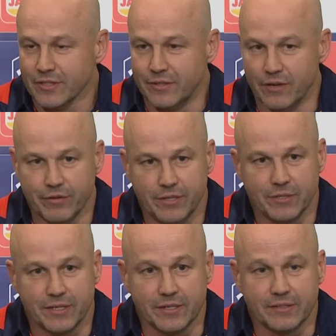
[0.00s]
you know, for
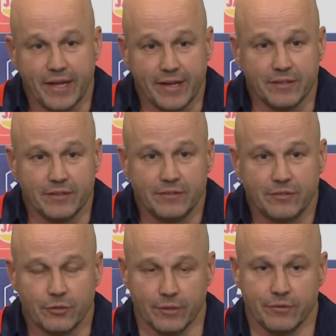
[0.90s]
him to kick 10 in
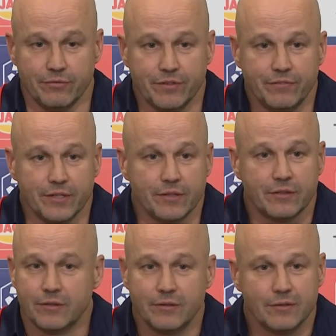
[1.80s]
his 250th,